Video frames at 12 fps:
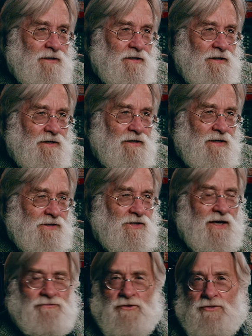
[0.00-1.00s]
Uh, I
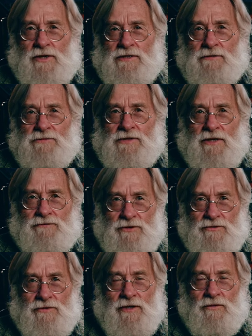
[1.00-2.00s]
still have to address some stuff to
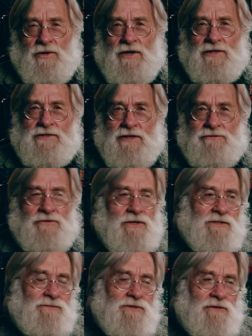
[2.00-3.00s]
do that well. I still have to
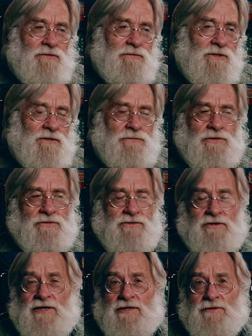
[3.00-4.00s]
address some stuff with Mr.
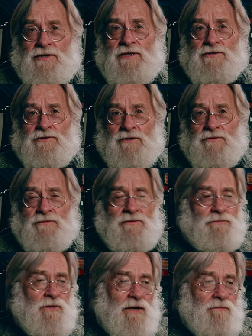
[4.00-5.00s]
Producer anyway, so
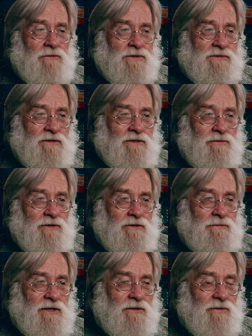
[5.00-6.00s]
it probably wasn't going to work
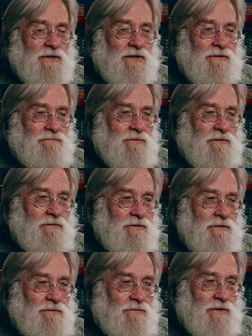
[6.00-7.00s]
no matter what I,
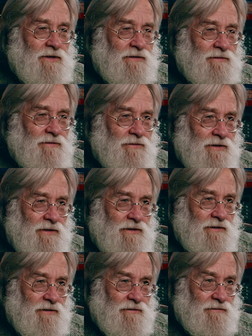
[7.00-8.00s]
what I, what I
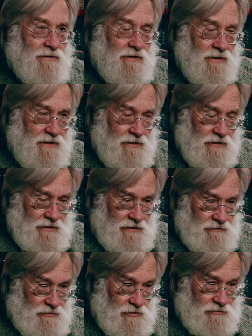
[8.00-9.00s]
uh,
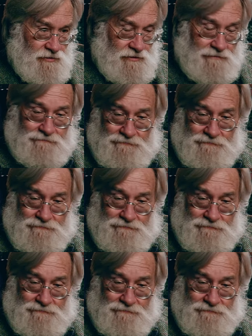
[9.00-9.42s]
told you.